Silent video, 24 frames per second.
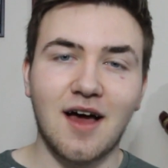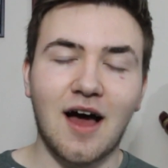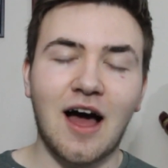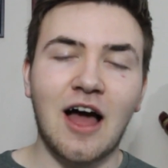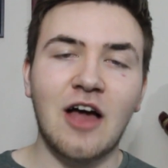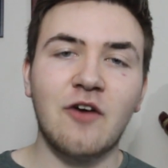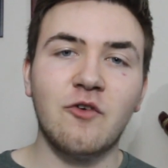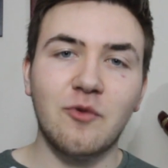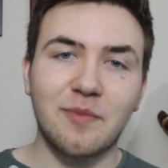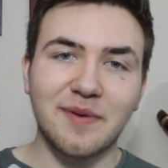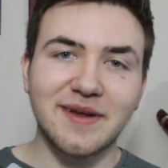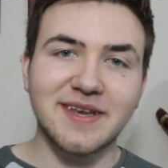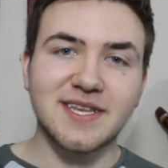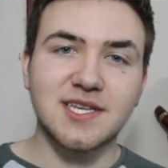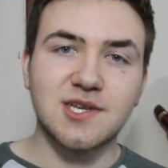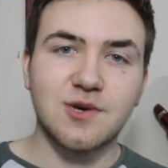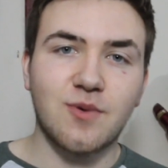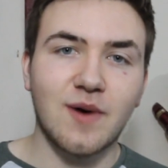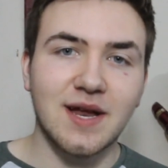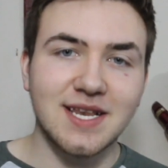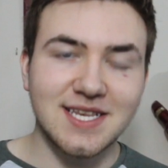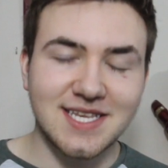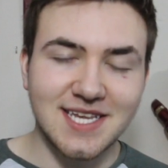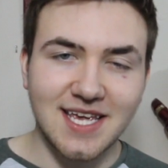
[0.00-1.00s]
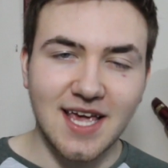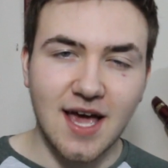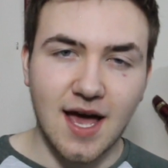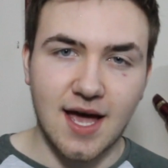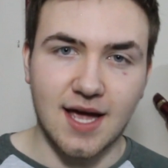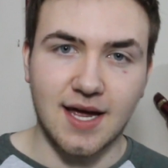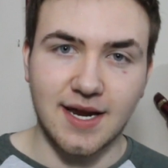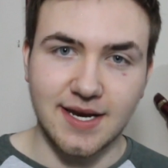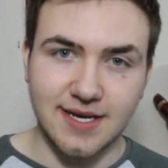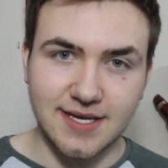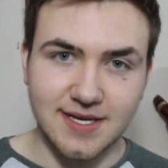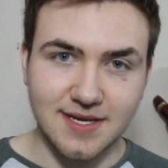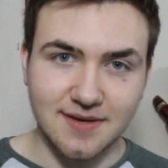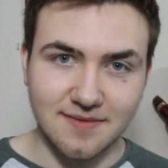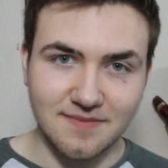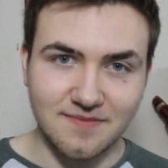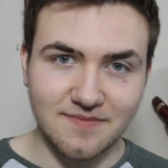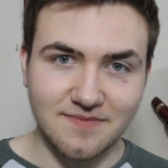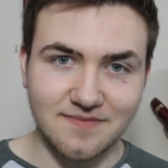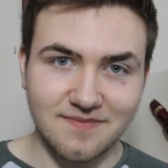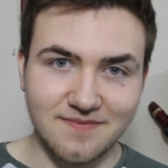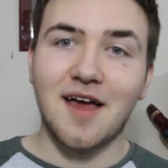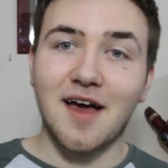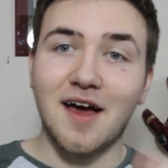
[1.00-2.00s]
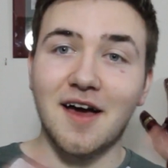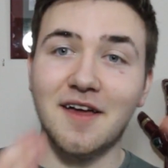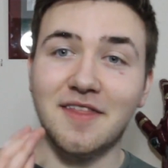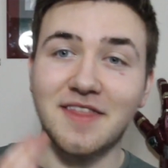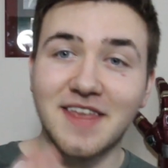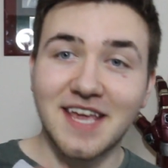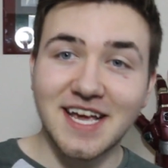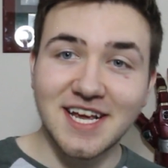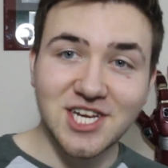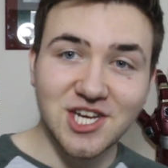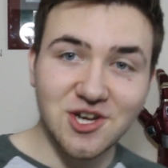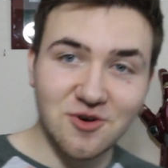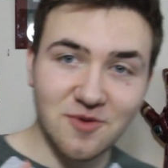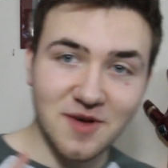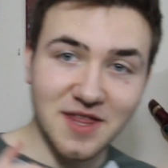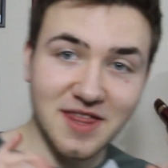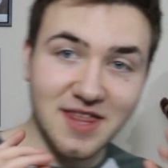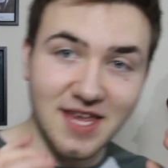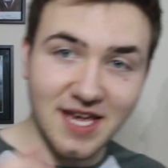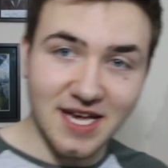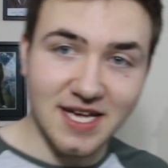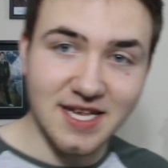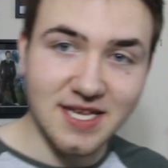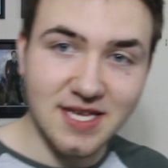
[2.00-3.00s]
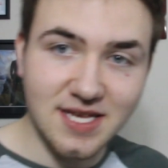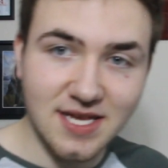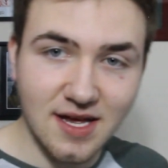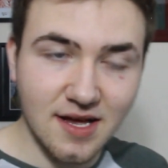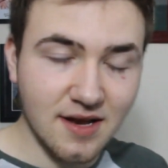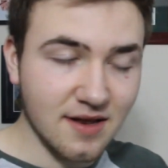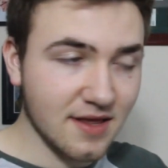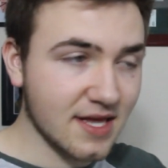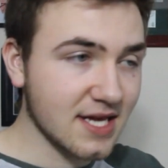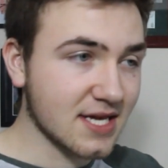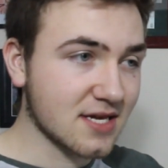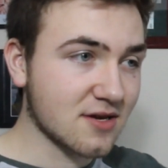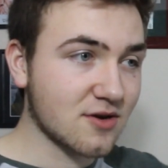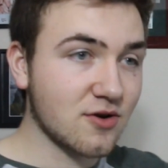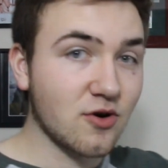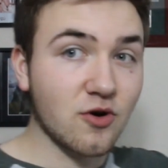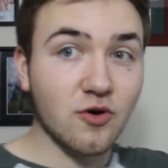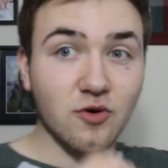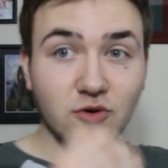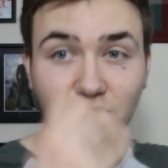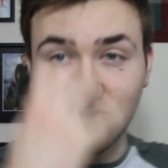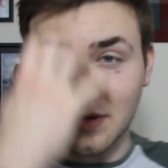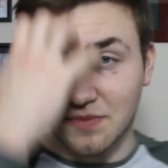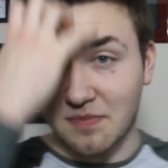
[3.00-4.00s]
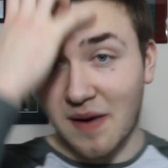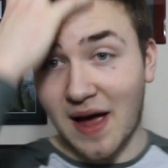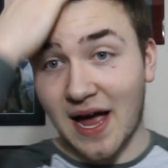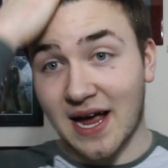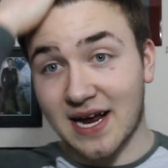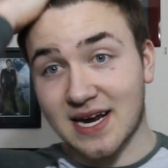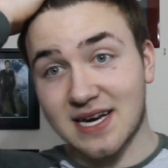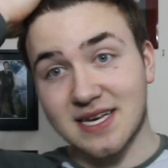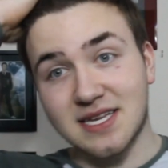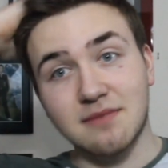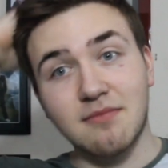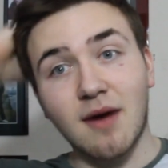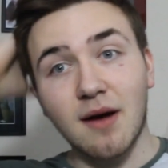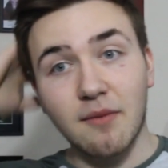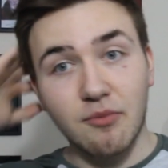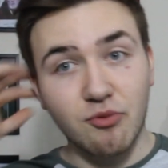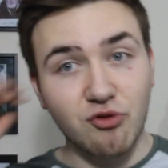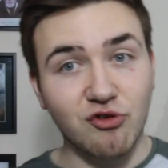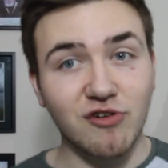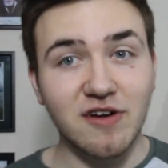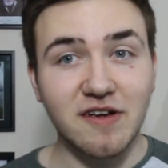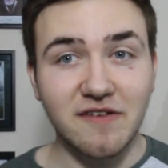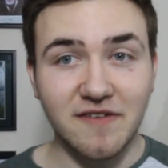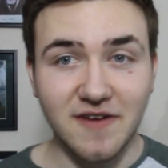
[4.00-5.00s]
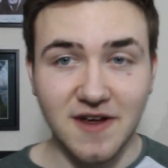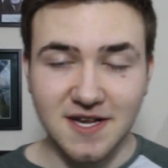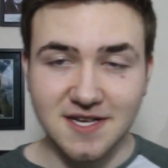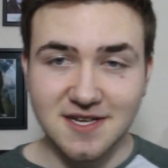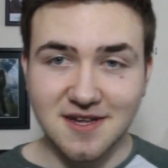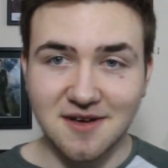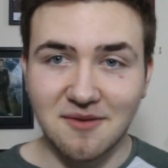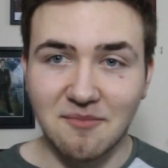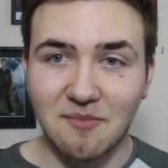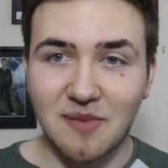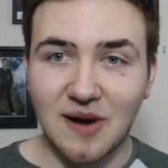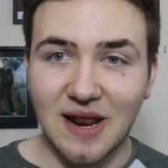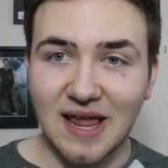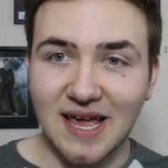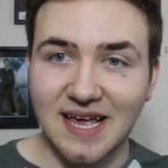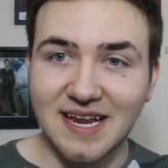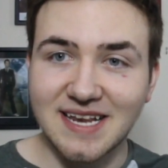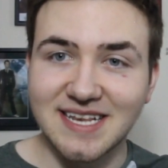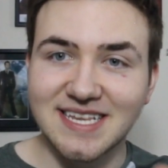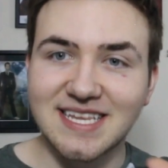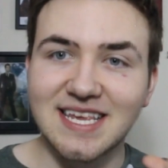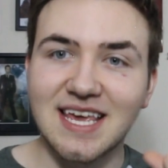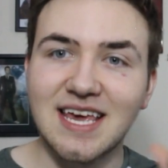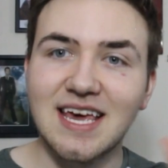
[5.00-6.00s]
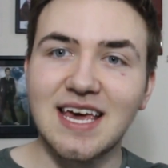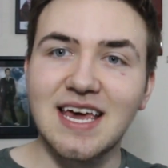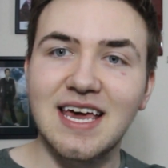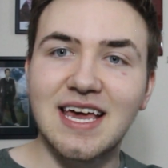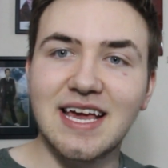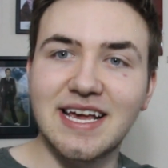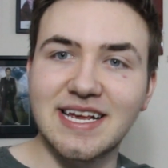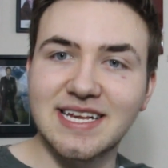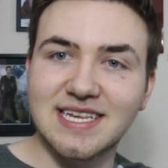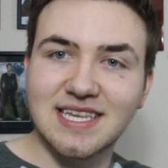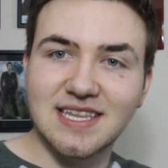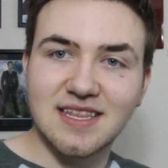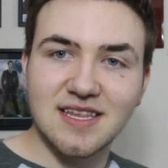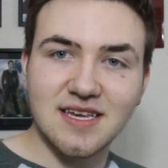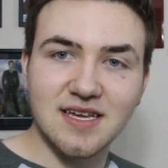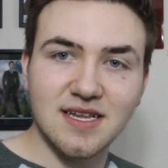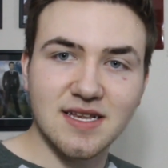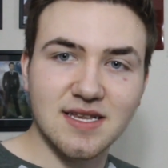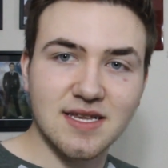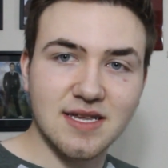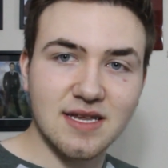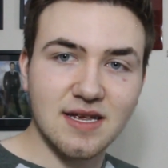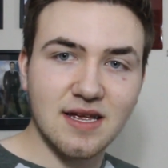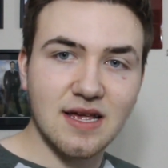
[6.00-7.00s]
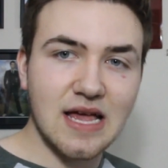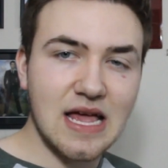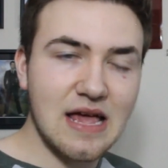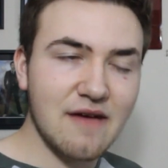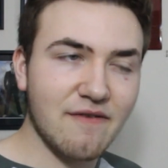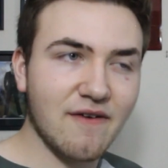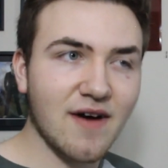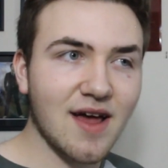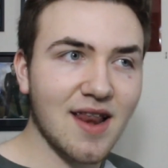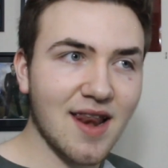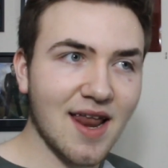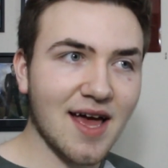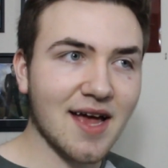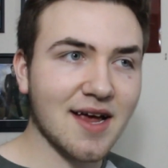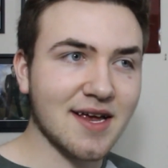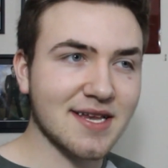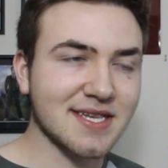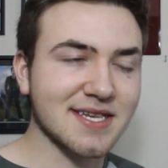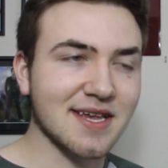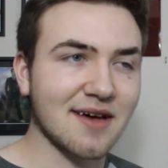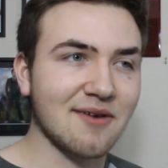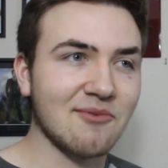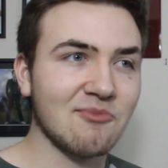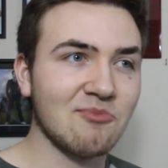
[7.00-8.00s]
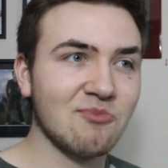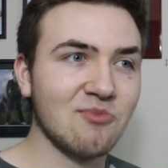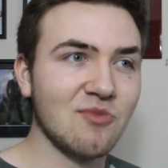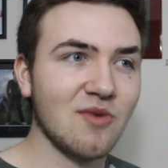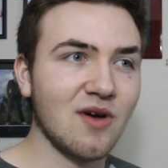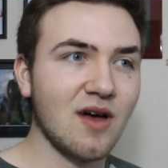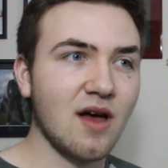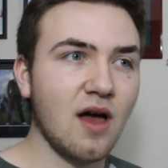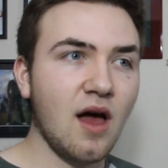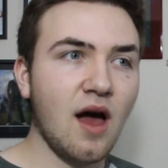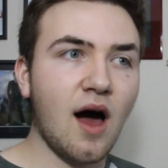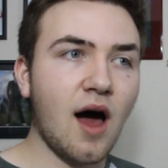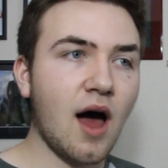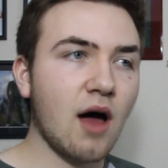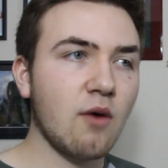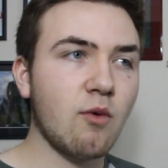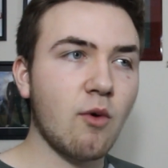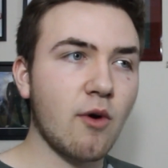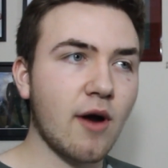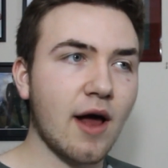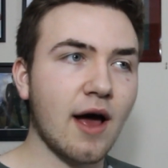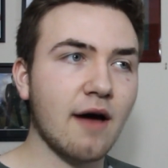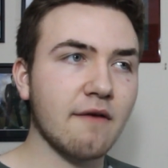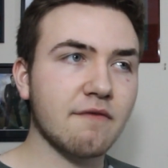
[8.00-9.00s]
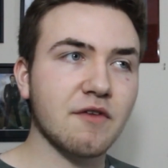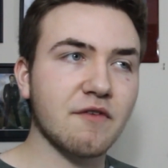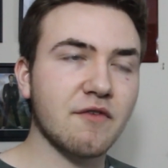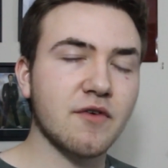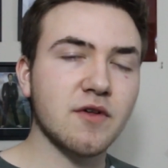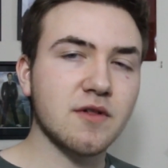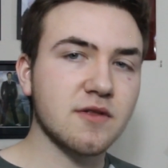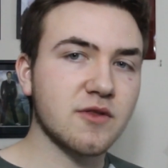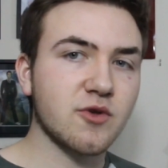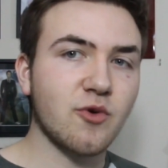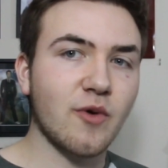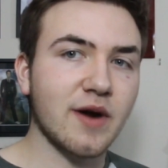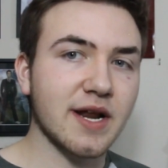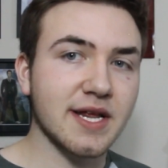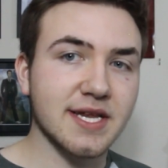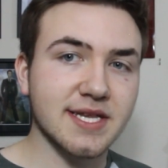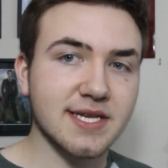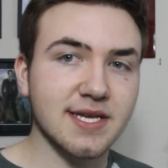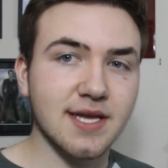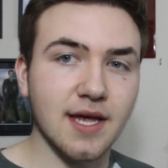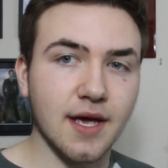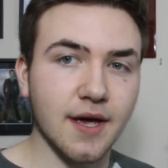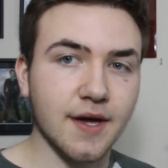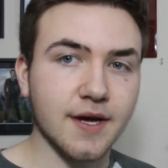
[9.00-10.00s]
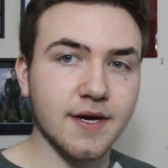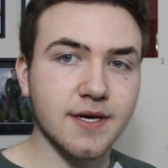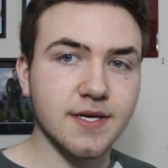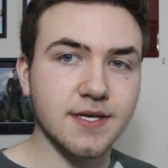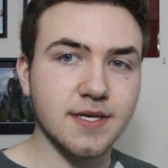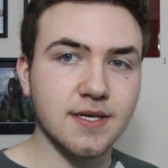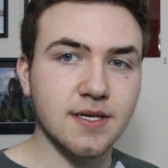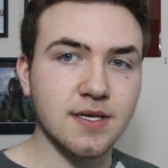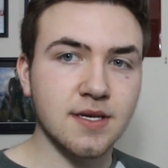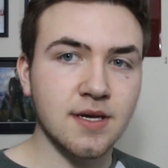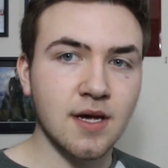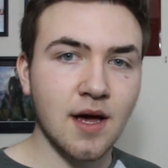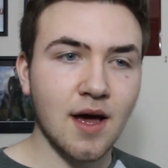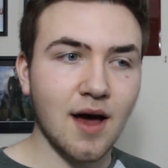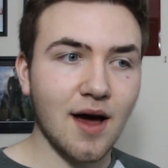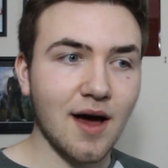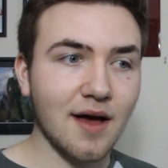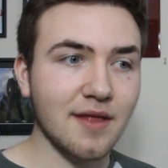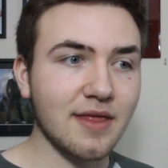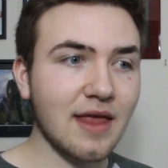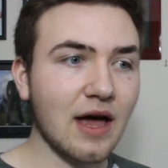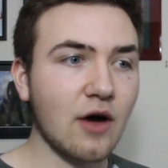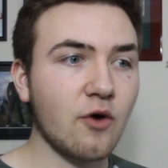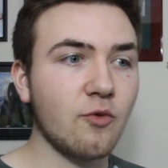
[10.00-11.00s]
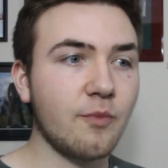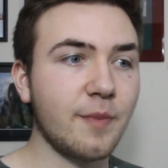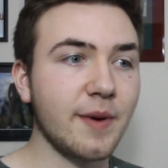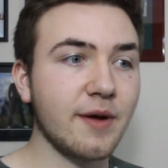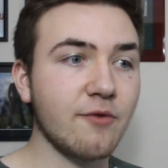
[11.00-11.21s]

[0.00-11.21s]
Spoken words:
I will be 28. And the issue with this, and this calls back to my previous complaint, is that if I lack some, I won't have the full 26. And that will